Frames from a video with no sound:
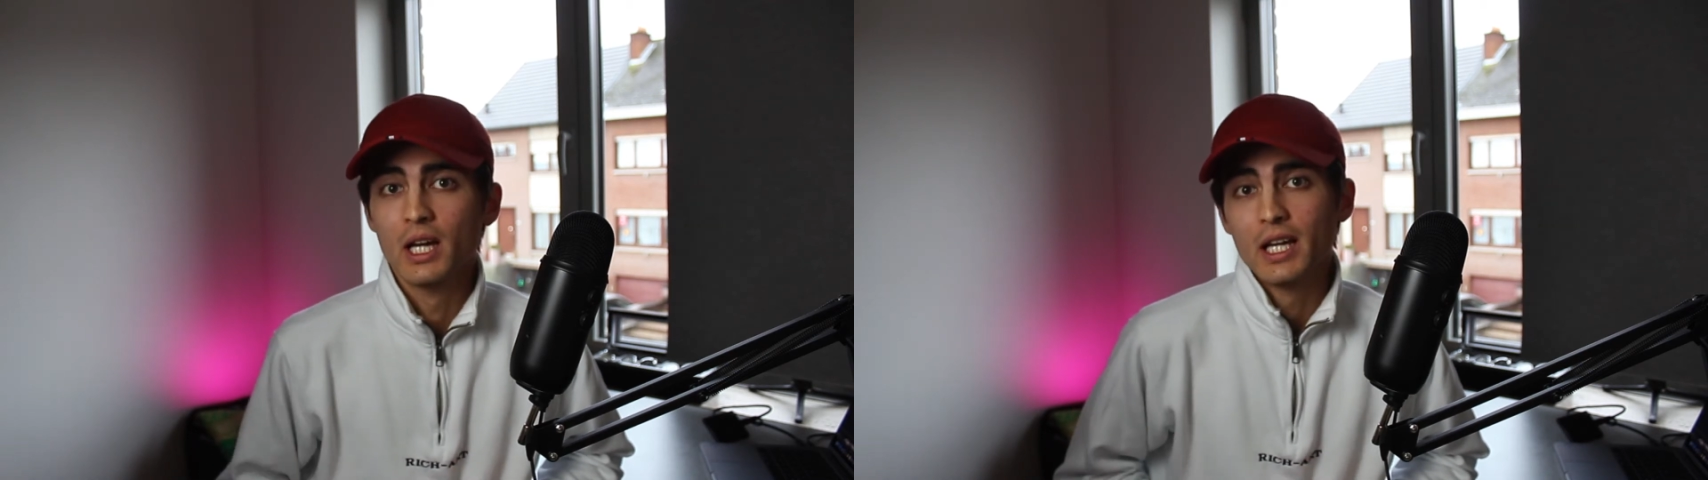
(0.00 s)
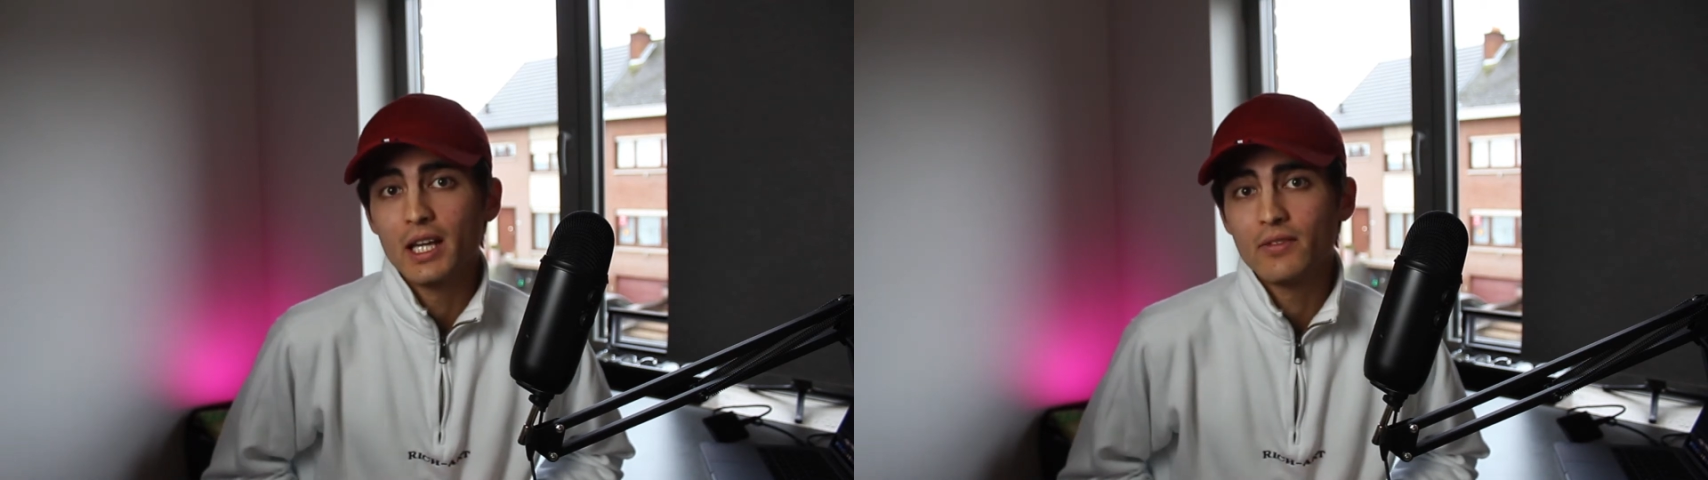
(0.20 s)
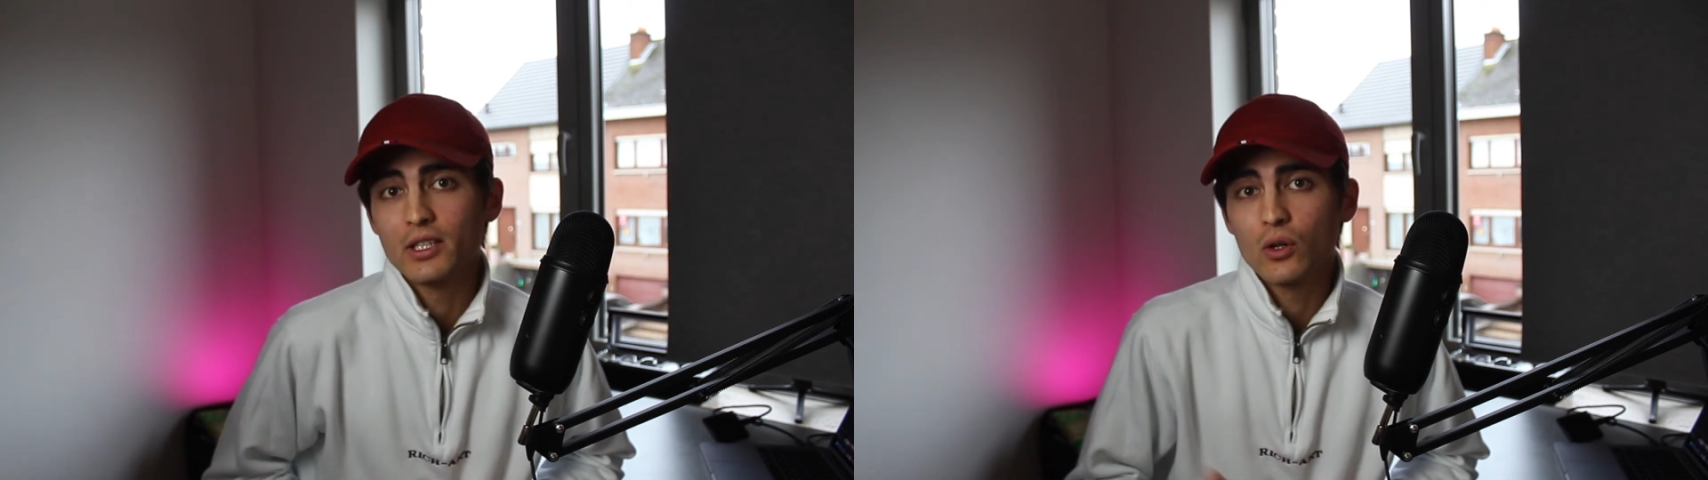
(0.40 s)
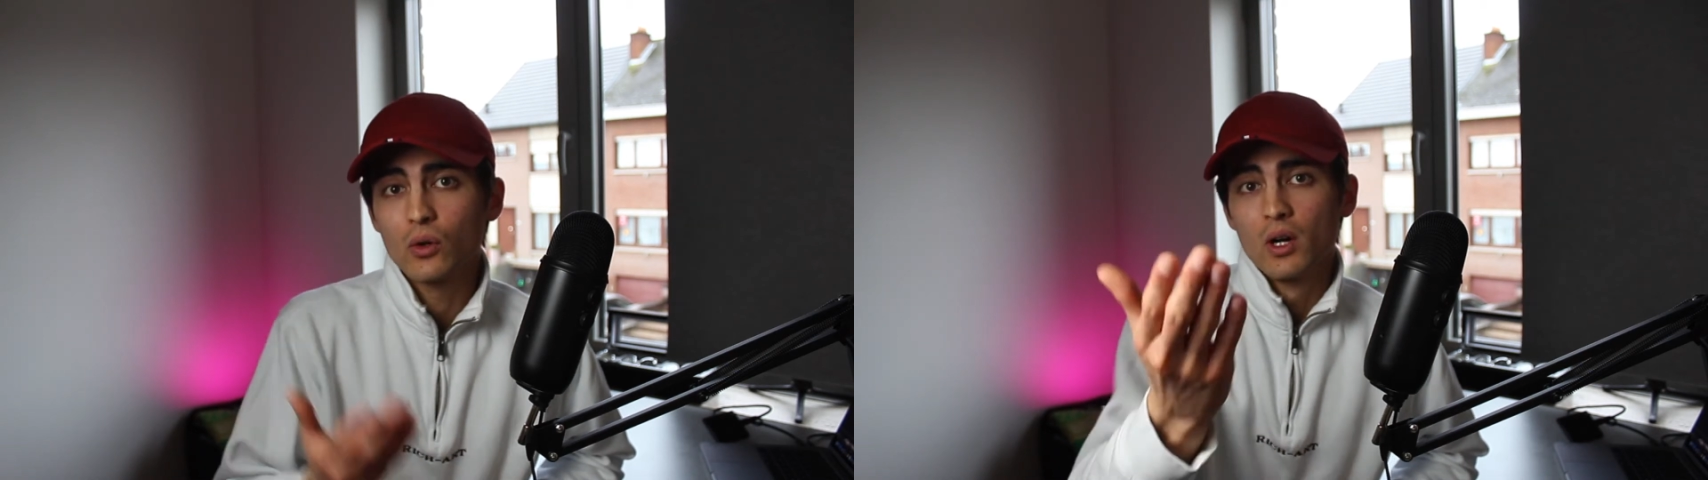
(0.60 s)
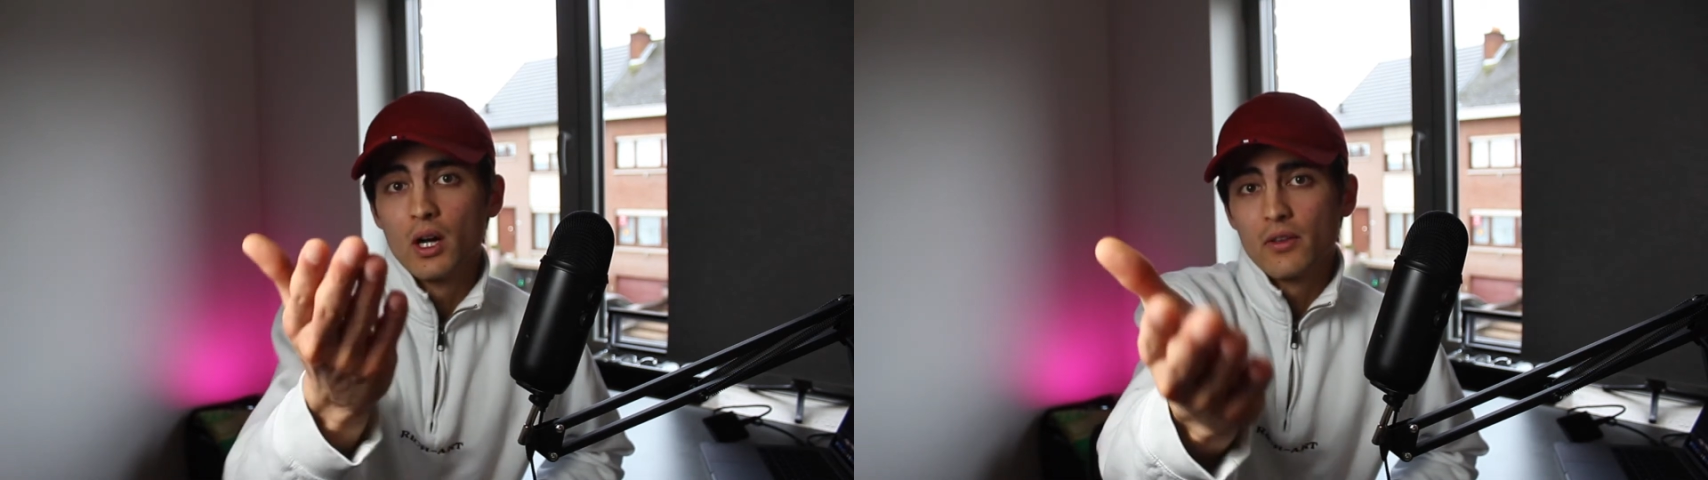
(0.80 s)
even
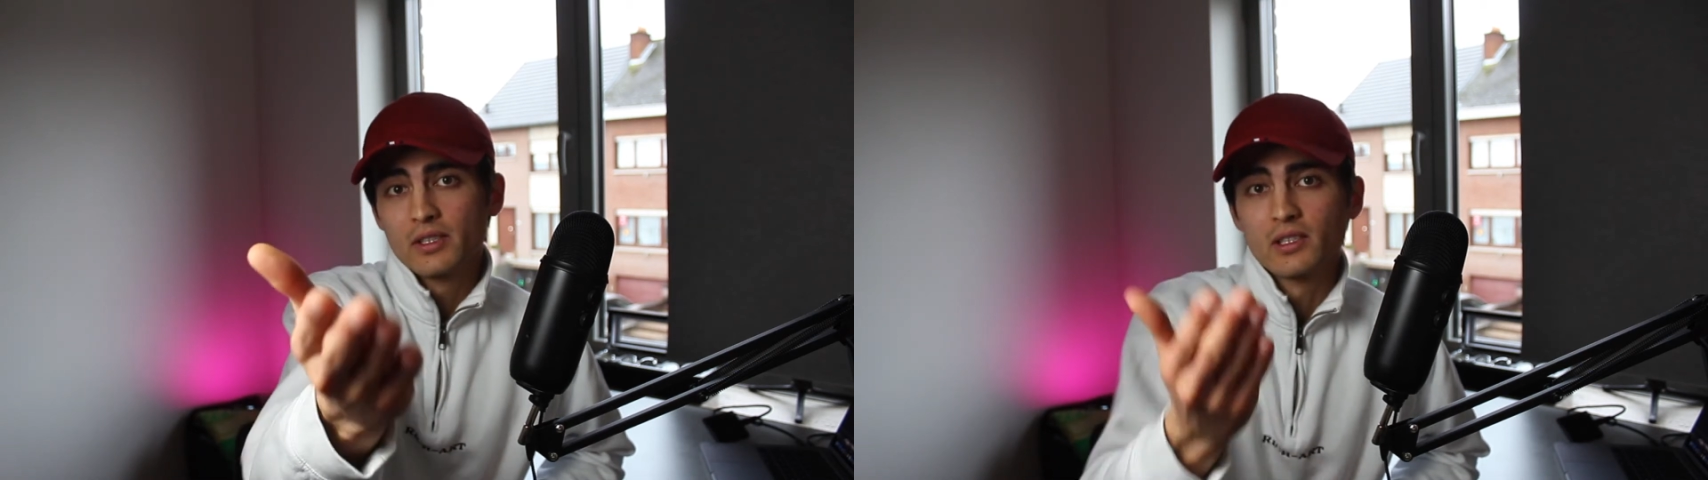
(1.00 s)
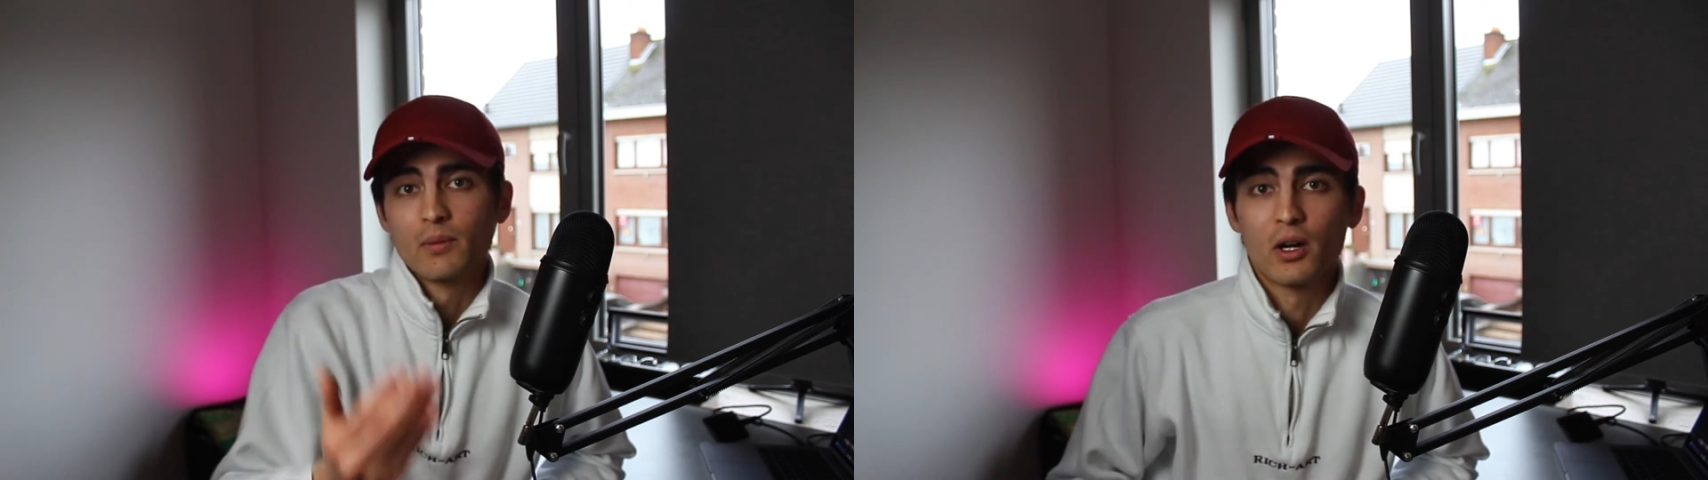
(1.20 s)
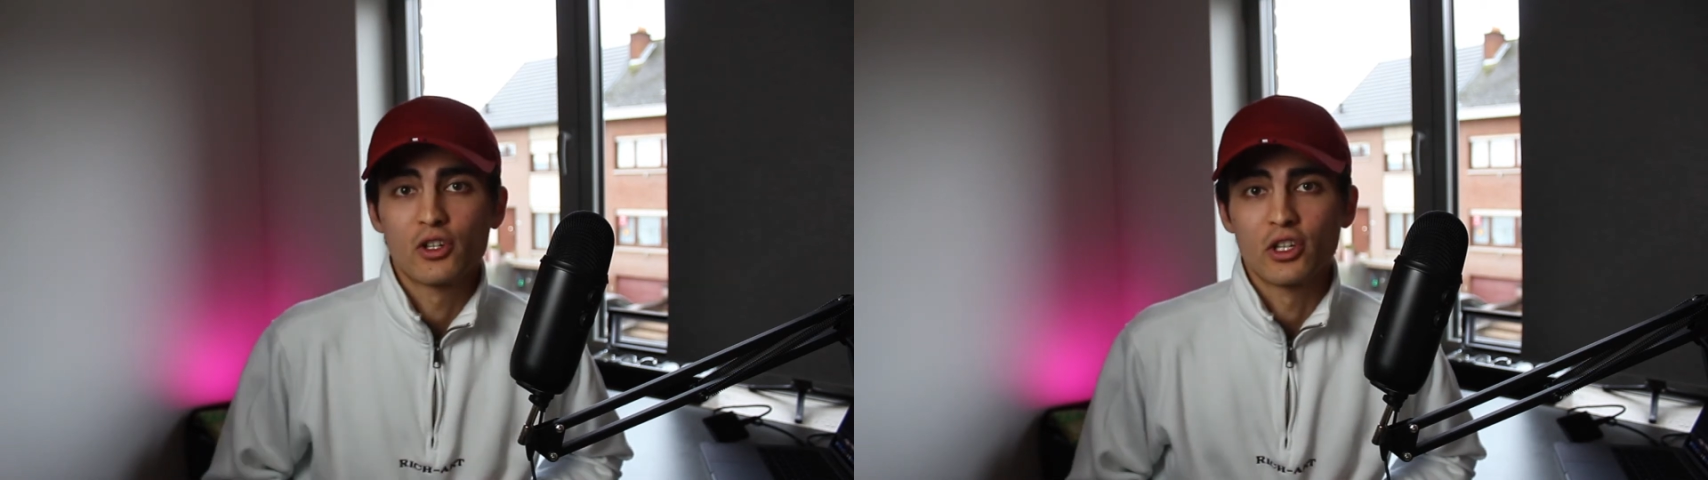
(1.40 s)
though this is a budget